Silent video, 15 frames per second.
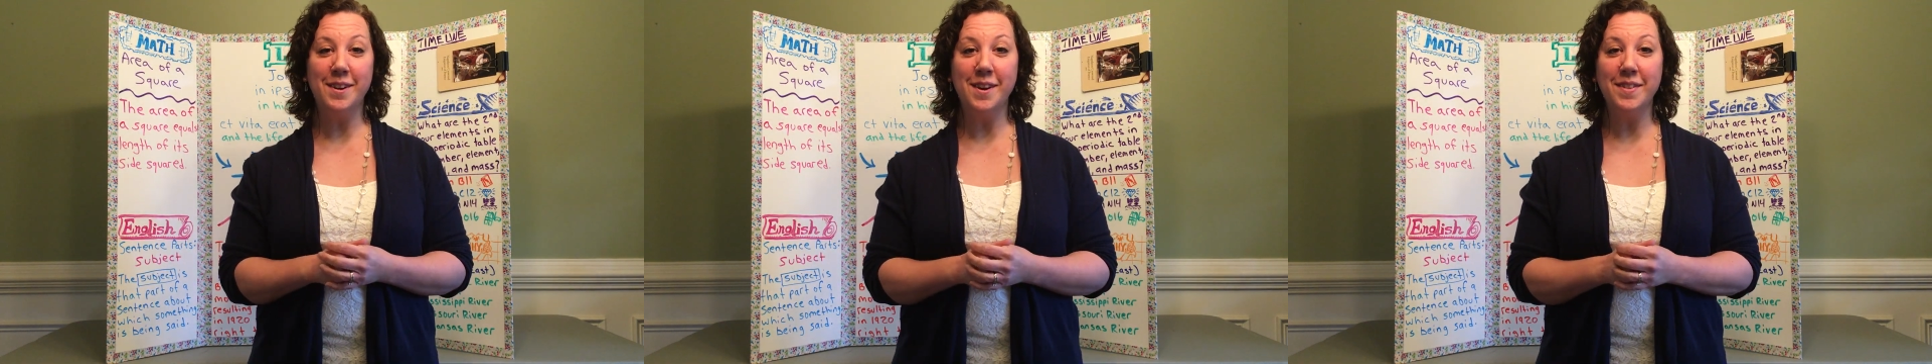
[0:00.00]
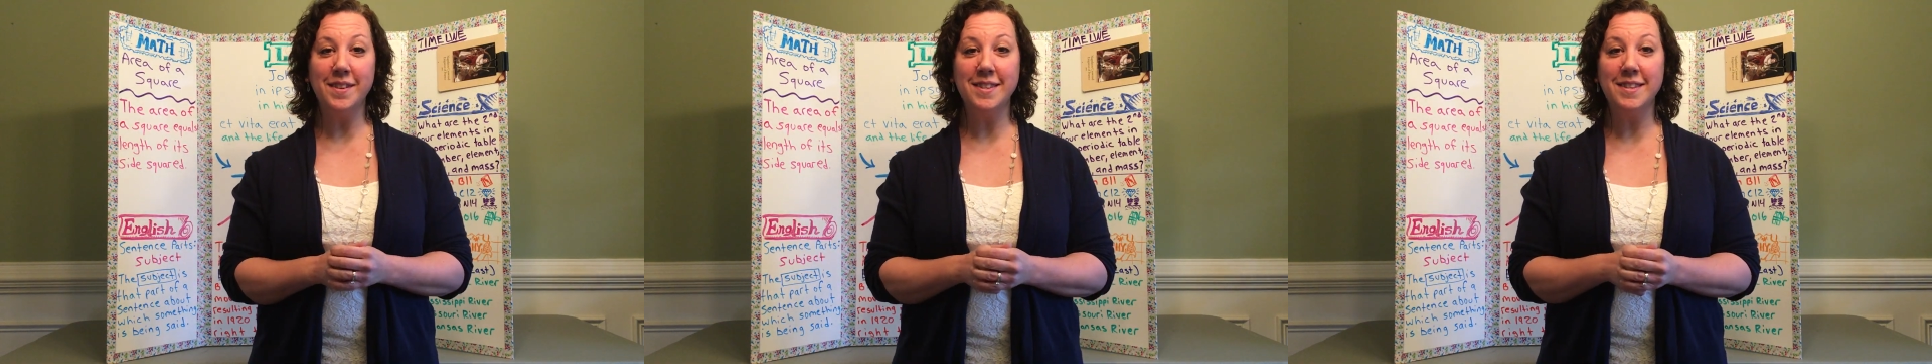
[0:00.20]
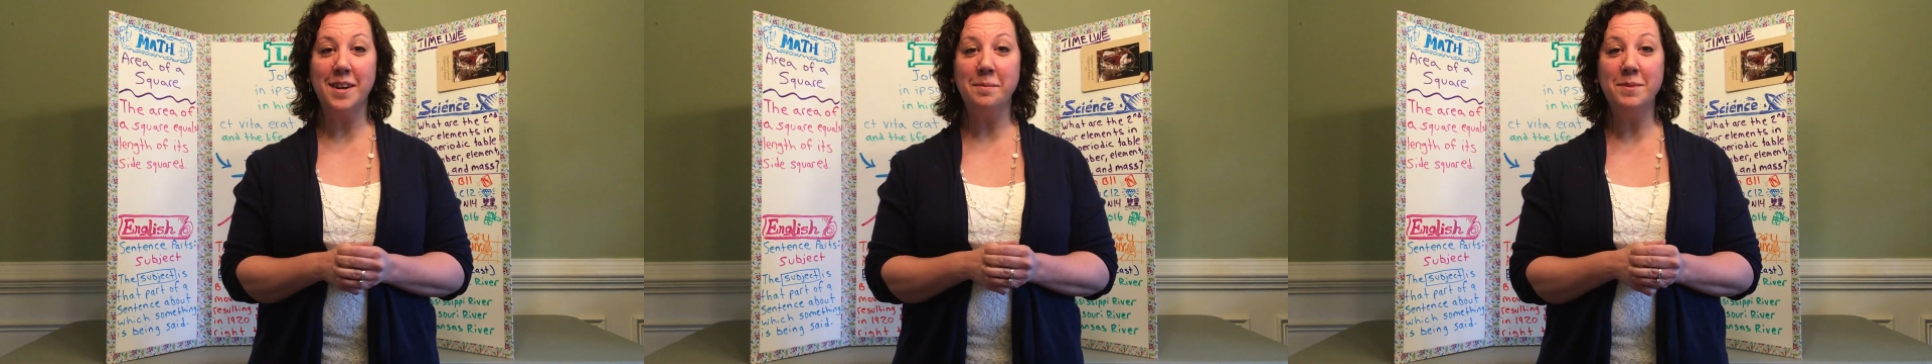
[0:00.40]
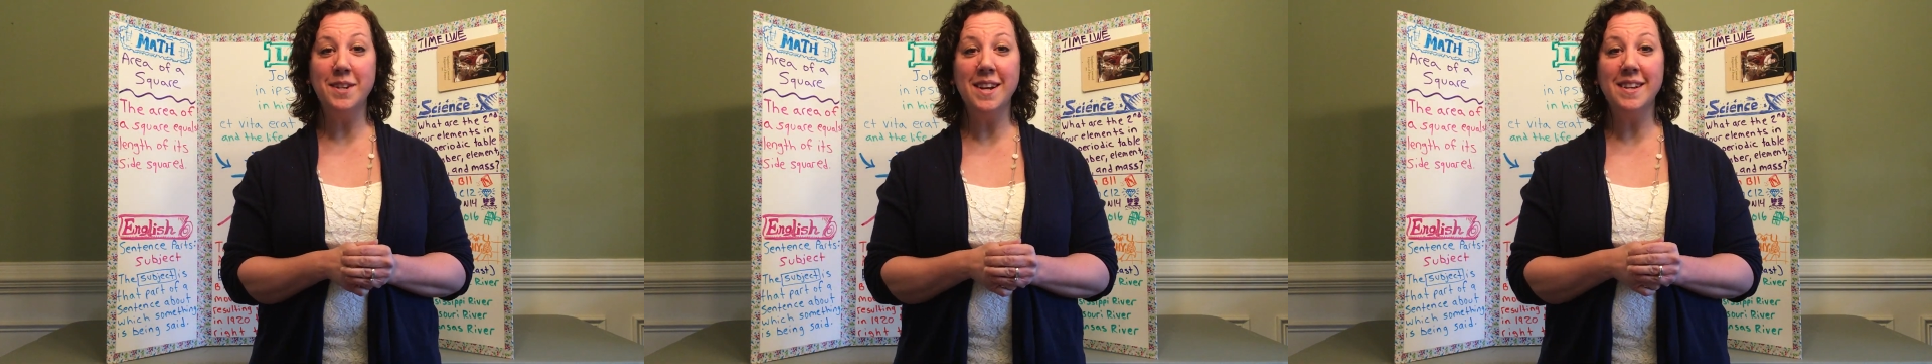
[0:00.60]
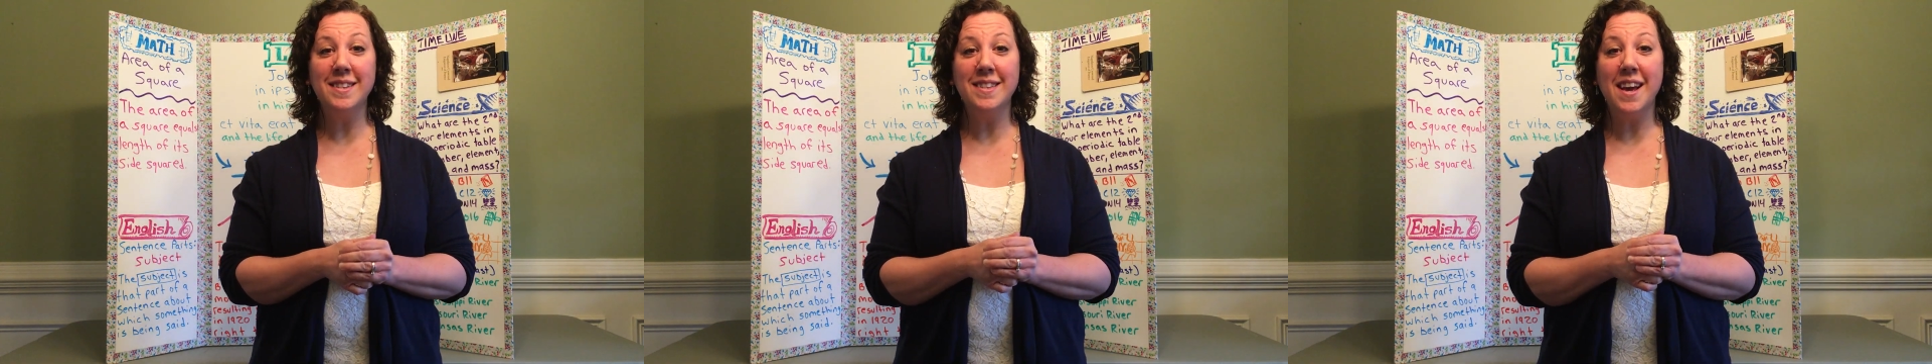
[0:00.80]
all the
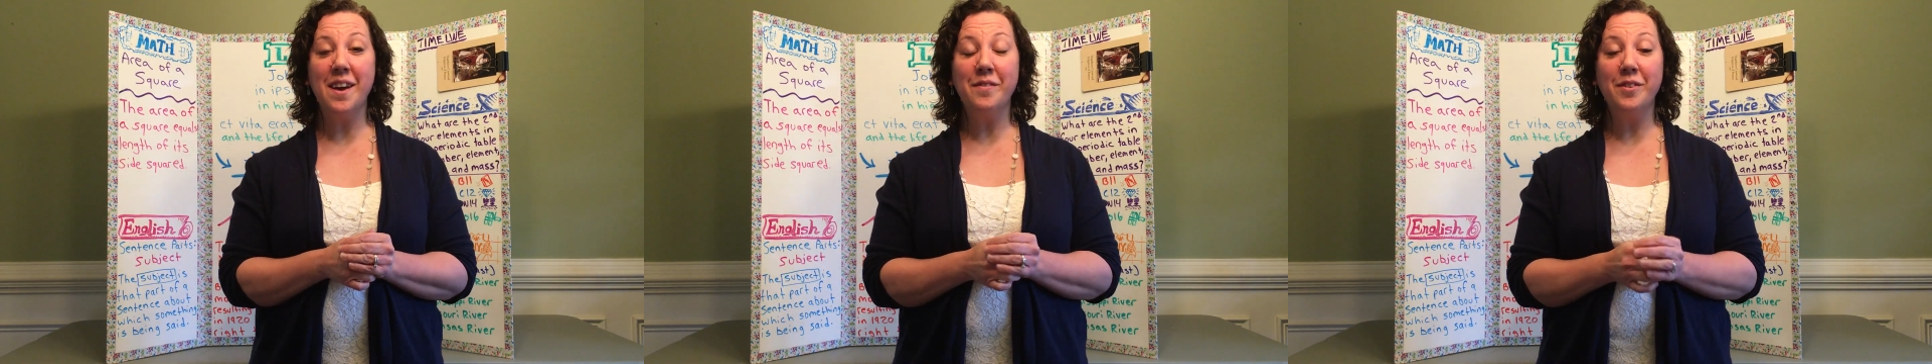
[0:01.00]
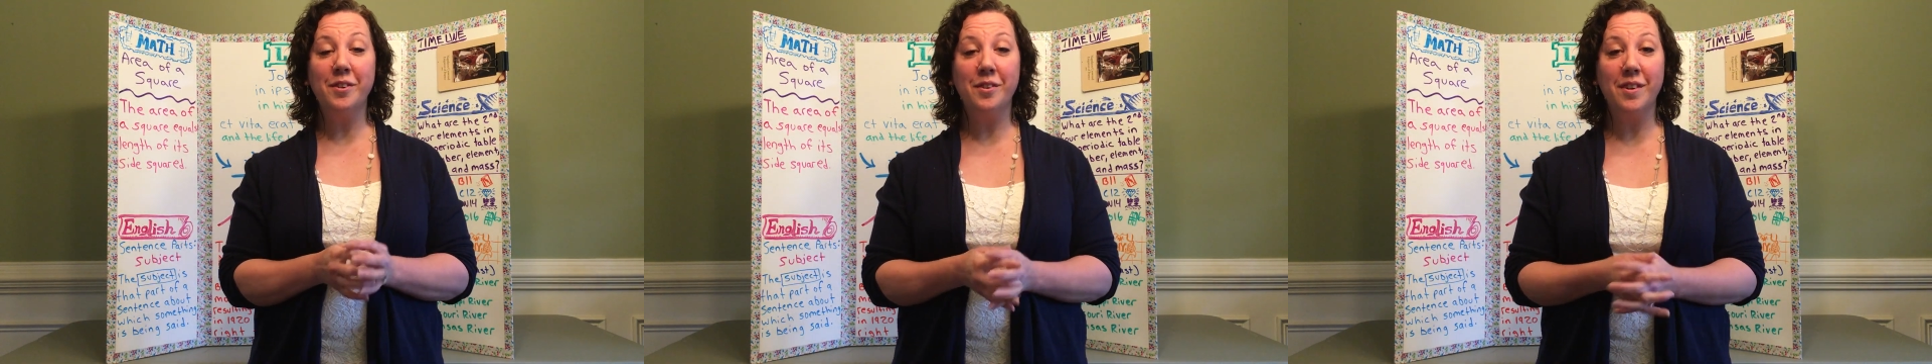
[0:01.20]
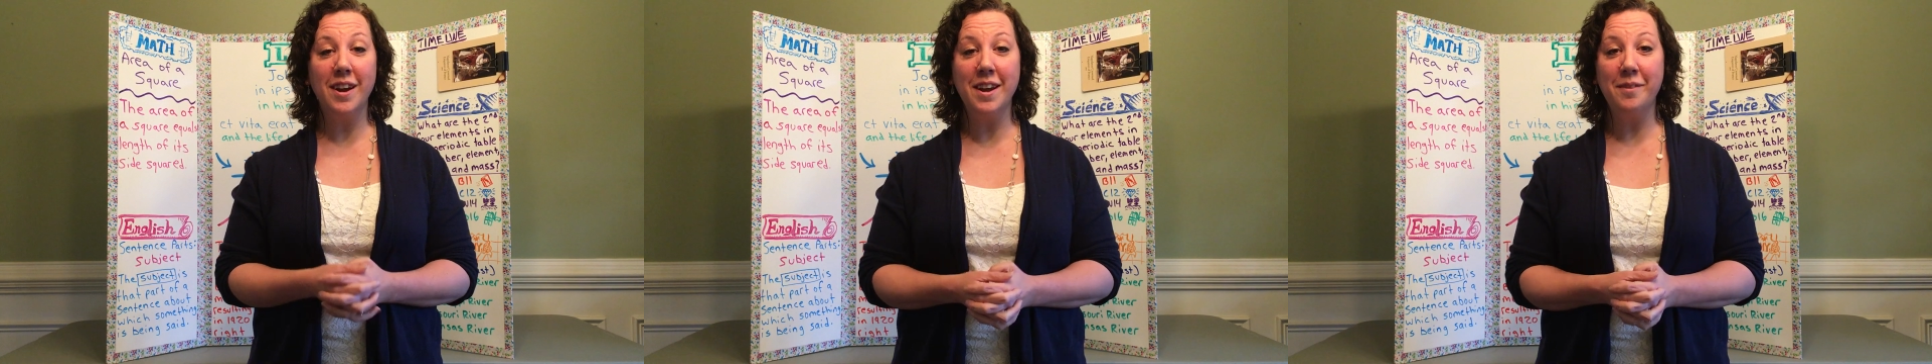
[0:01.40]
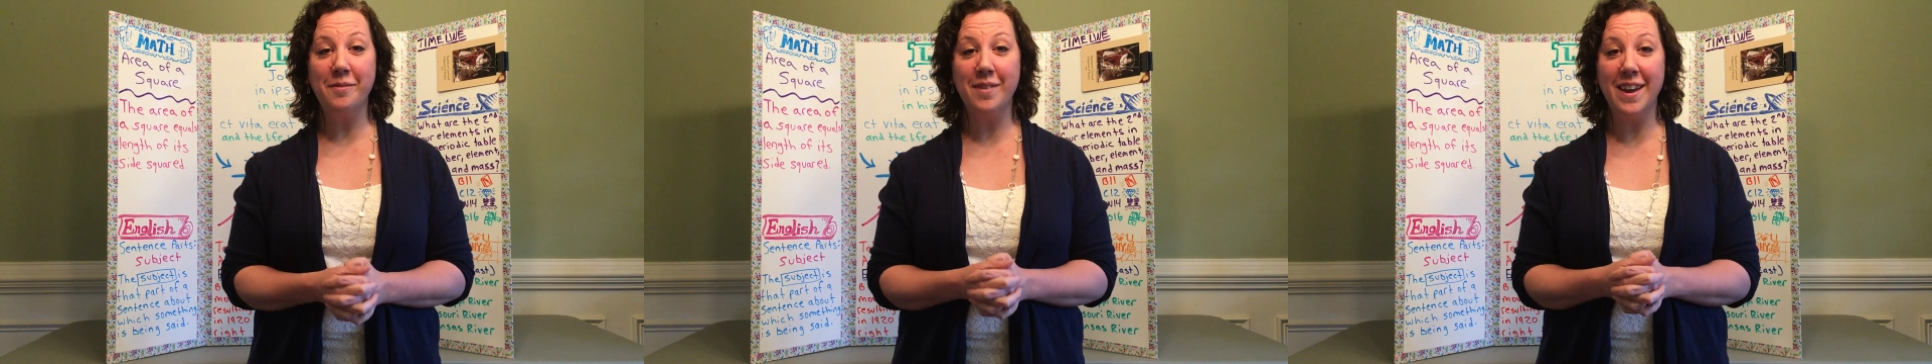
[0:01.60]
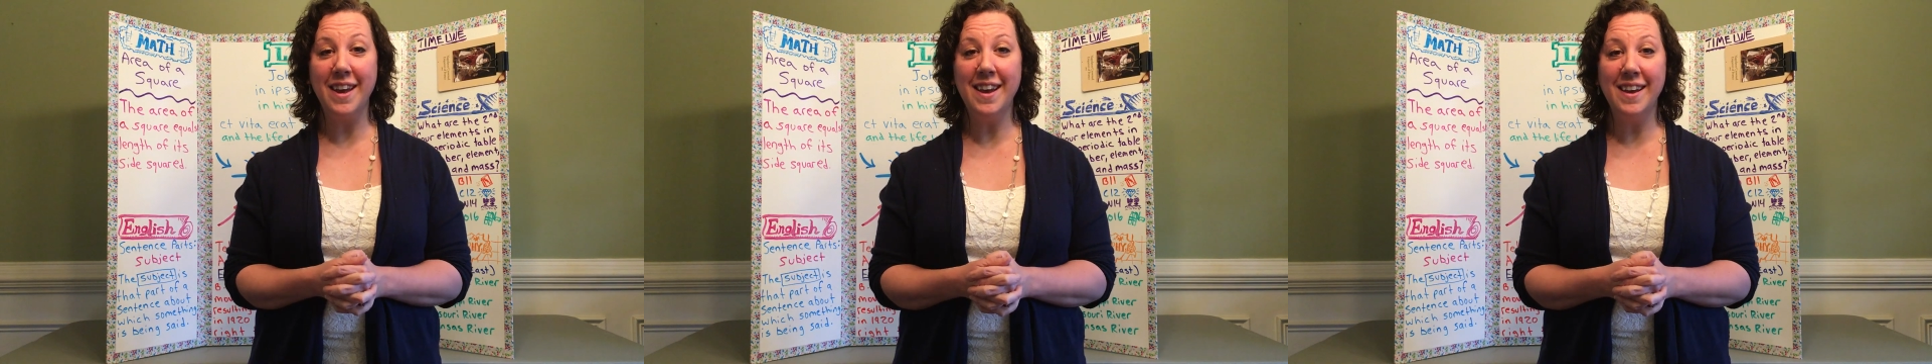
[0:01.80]
subjects. Have a great
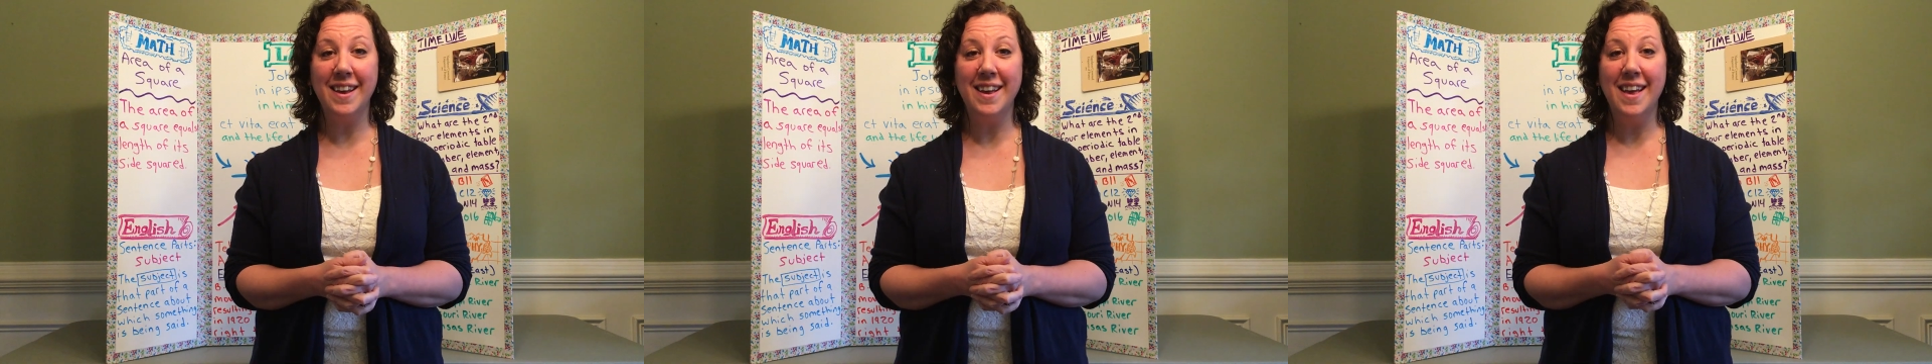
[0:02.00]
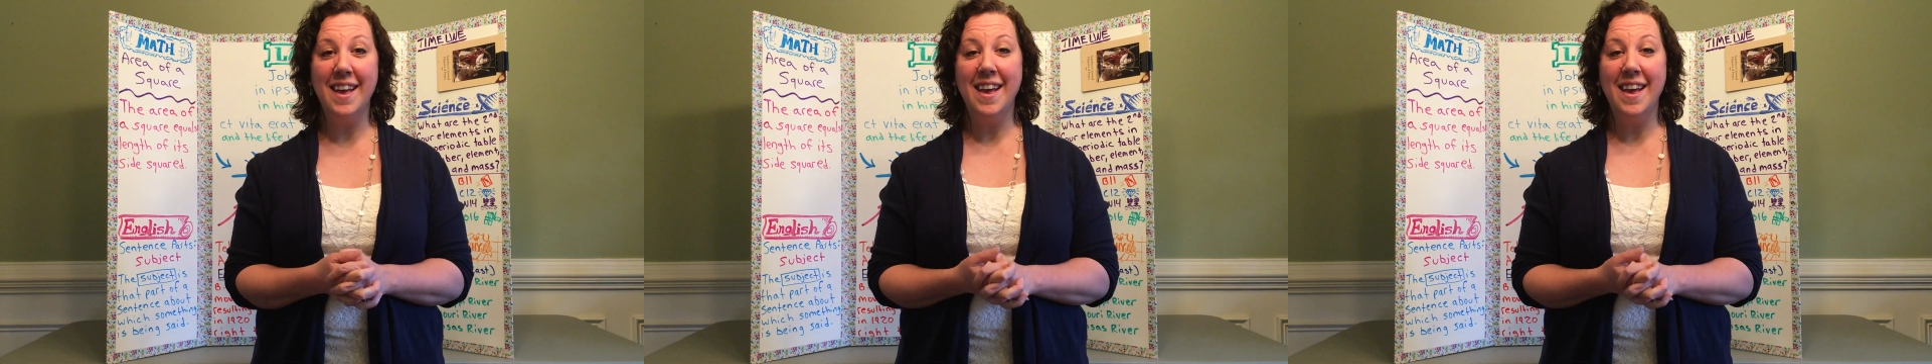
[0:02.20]
week.